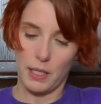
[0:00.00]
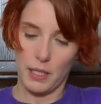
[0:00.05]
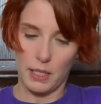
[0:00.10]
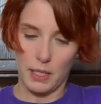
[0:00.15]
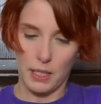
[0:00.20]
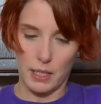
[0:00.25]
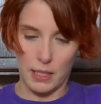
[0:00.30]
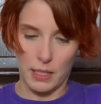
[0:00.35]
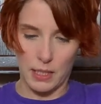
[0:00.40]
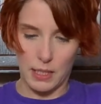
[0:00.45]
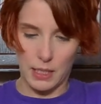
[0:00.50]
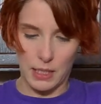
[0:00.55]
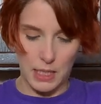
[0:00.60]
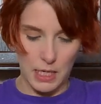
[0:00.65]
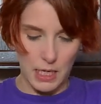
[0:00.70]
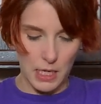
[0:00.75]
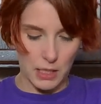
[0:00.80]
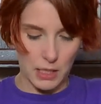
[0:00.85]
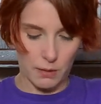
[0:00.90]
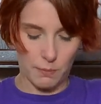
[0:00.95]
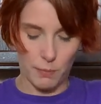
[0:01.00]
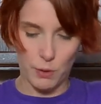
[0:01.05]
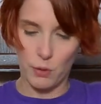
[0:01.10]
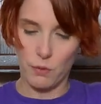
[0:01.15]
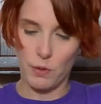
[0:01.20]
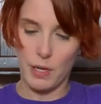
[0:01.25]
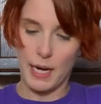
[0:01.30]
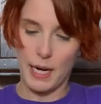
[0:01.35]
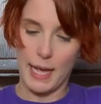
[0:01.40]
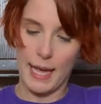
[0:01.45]
1.5
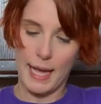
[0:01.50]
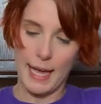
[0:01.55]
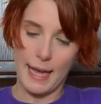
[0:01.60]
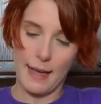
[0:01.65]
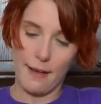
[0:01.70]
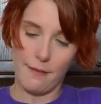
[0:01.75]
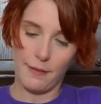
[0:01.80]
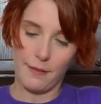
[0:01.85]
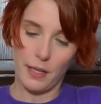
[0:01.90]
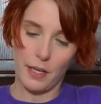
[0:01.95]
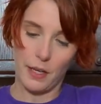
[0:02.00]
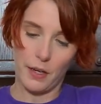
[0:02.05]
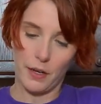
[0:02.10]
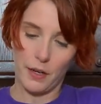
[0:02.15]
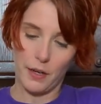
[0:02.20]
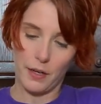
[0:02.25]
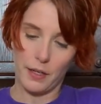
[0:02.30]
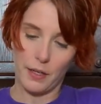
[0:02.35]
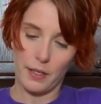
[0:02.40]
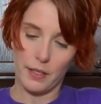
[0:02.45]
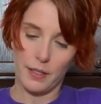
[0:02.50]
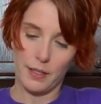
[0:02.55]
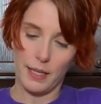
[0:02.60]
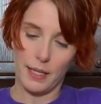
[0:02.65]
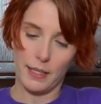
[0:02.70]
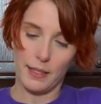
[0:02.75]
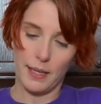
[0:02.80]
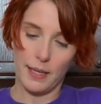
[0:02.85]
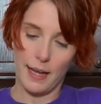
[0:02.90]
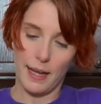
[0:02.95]
teaspoons here, because
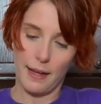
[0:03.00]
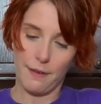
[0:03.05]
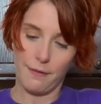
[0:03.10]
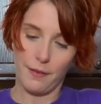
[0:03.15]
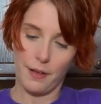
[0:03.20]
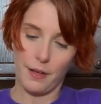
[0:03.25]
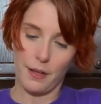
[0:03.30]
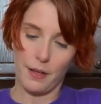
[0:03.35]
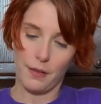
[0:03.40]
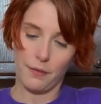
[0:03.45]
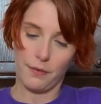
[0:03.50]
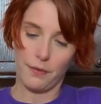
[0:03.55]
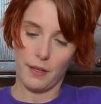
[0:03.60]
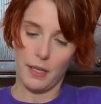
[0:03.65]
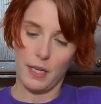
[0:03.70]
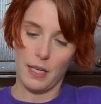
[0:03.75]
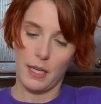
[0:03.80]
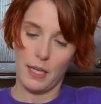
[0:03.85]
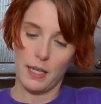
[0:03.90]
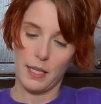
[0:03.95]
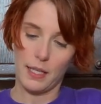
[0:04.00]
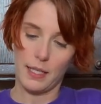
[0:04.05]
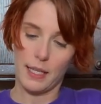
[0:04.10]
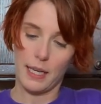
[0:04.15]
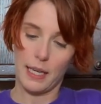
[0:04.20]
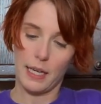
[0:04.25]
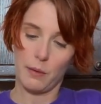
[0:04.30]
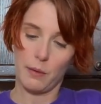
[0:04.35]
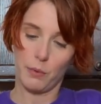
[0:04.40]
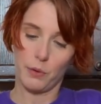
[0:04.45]
that's half a
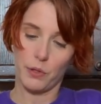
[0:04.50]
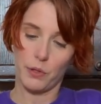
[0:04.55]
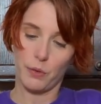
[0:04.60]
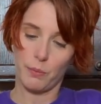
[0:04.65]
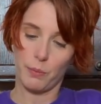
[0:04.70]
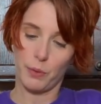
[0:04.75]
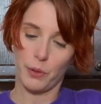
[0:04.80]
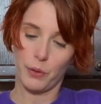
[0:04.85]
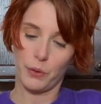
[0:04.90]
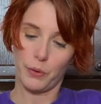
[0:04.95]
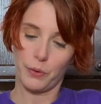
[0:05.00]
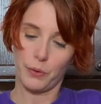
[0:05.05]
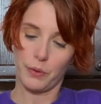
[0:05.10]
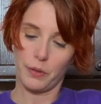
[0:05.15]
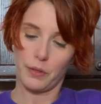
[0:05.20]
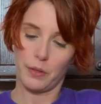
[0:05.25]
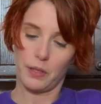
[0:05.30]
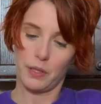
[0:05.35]
tablespoon.